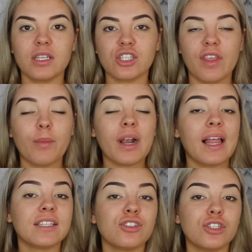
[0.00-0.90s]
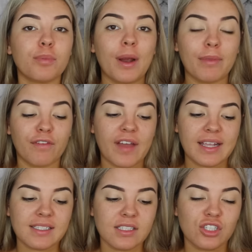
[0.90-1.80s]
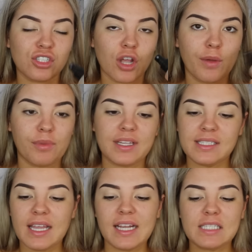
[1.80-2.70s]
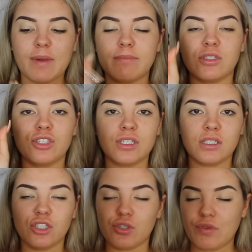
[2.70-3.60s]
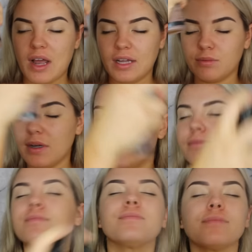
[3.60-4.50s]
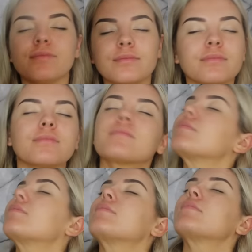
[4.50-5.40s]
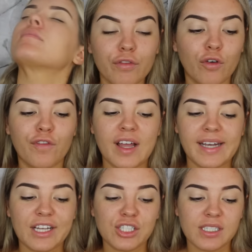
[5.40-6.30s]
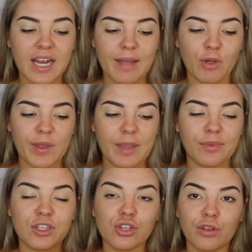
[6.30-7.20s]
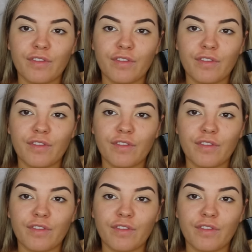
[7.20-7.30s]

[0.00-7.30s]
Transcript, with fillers: So then what I like to do to prep the face is just going with a setting spray. I'm just using the Gerard one. For foundation today, I'm going in with the Too